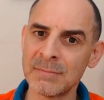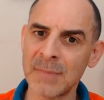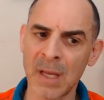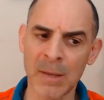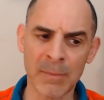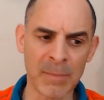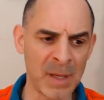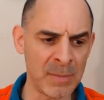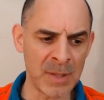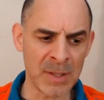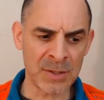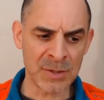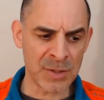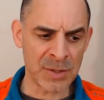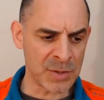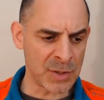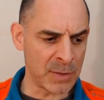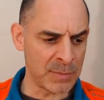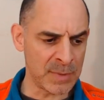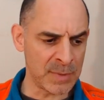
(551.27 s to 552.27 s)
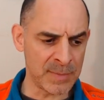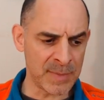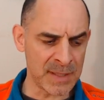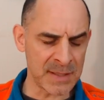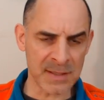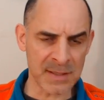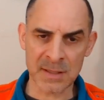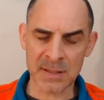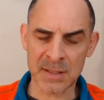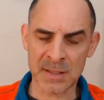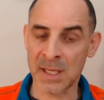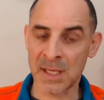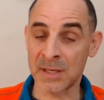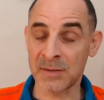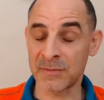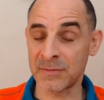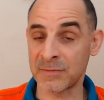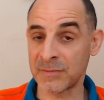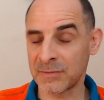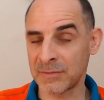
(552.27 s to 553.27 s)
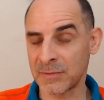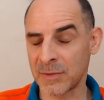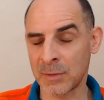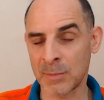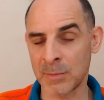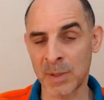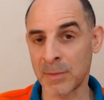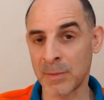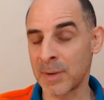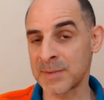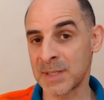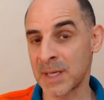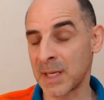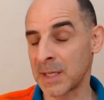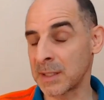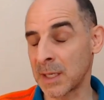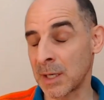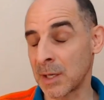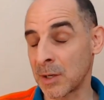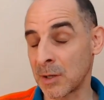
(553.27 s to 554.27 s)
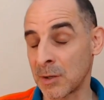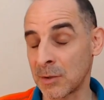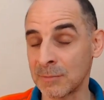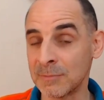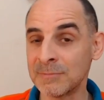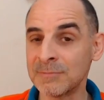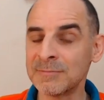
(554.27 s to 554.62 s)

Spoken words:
And maybe I'll just copy paste this live on my website. I don't know.